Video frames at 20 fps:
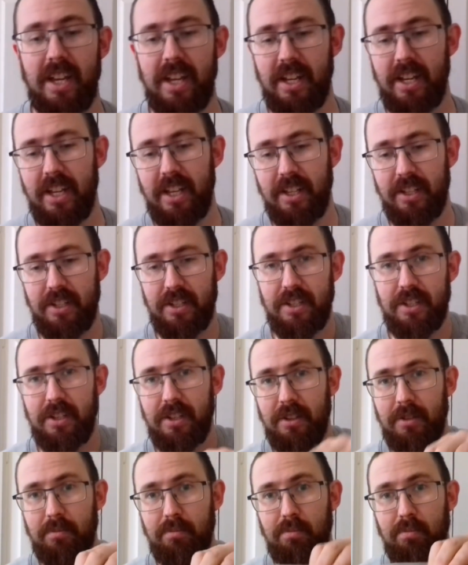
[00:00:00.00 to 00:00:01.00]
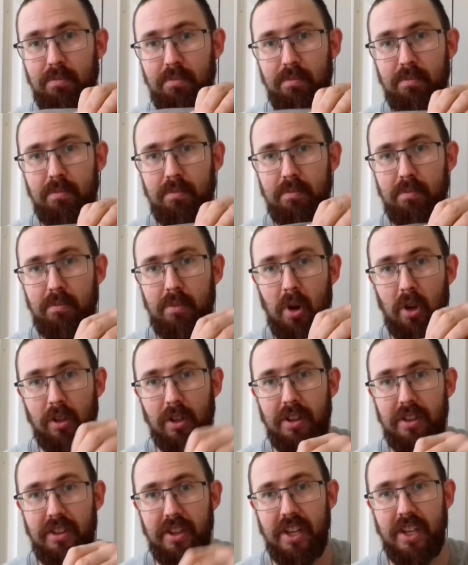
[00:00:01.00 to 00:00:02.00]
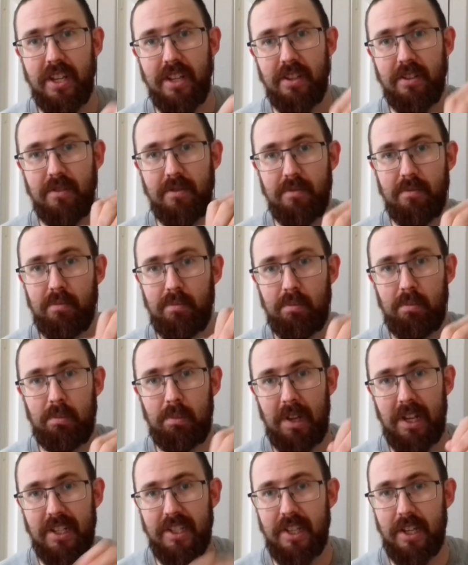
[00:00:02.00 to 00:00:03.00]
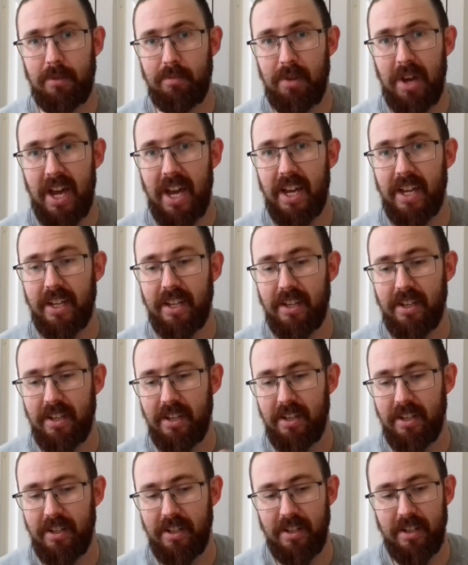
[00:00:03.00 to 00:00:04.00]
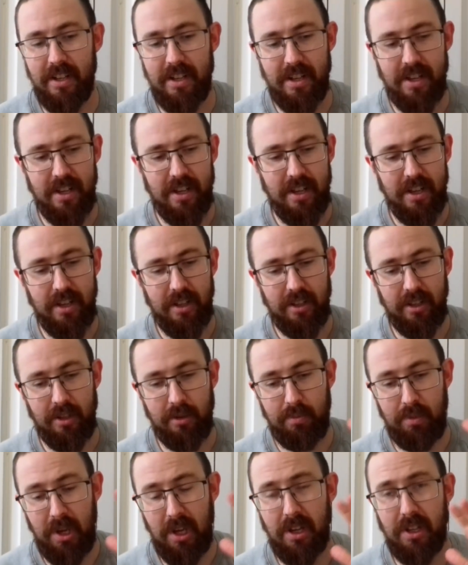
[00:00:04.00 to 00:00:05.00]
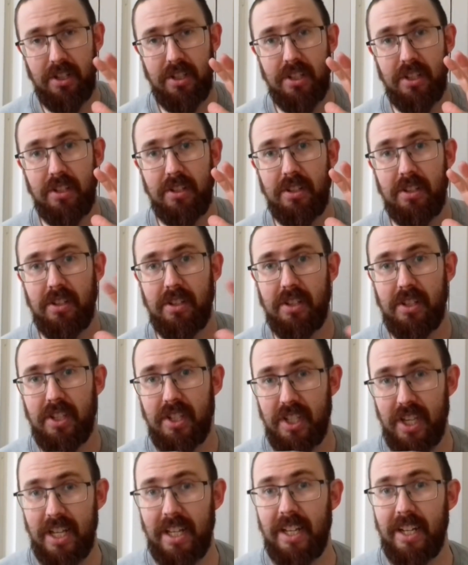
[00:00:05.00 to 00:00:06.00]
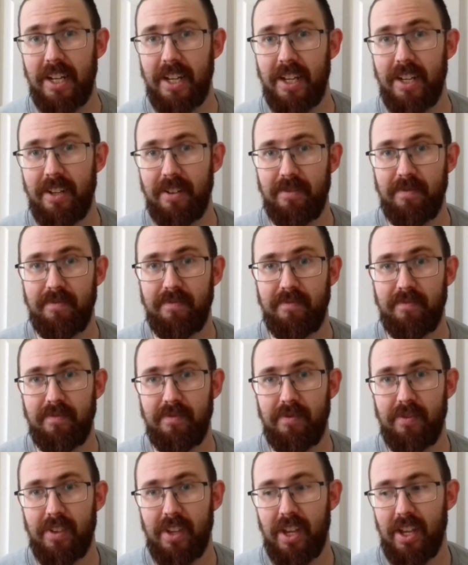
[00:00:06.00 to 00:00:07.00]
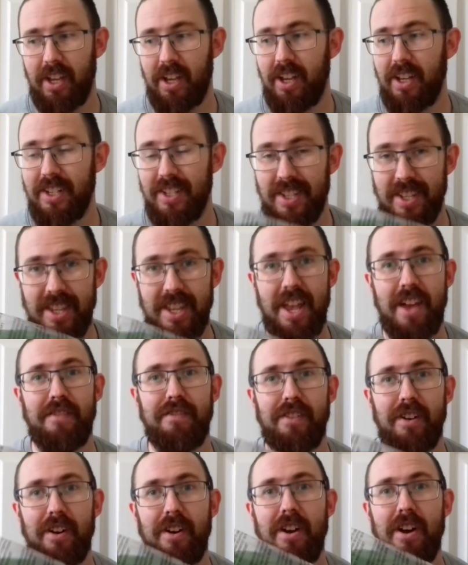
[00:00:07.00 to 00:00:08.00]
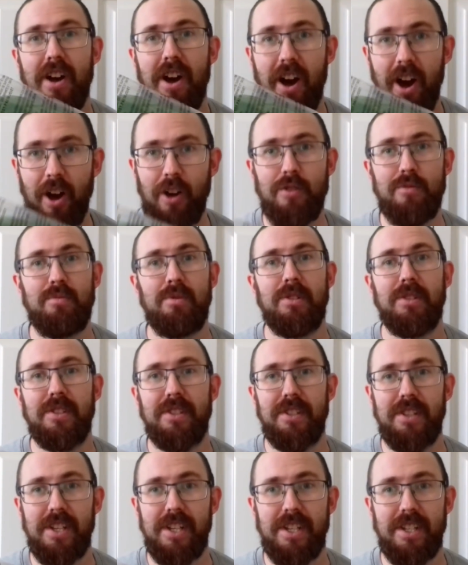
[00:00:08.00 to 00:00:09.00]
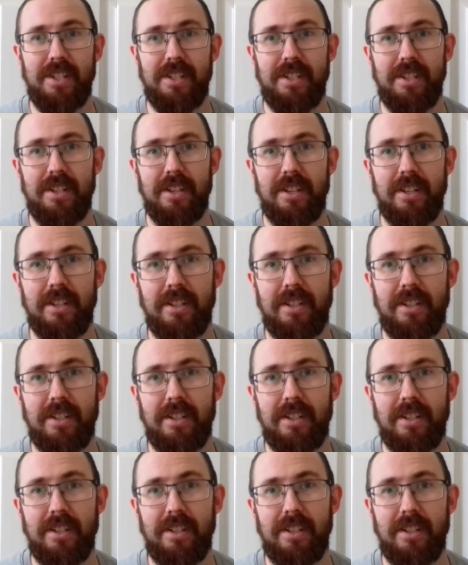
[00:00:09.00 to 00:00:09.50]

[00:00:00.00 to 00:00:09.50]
in its polythene plastic bag. The person selling it has never opened this.